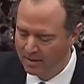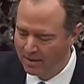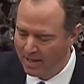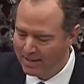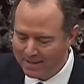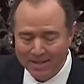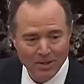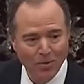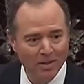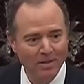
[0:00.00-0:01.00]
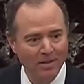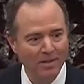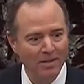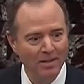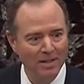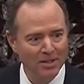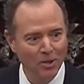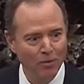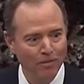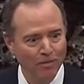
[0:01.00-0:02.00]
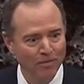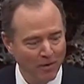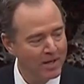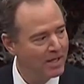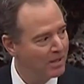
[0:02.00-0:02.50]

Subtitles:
and this is what is so frightening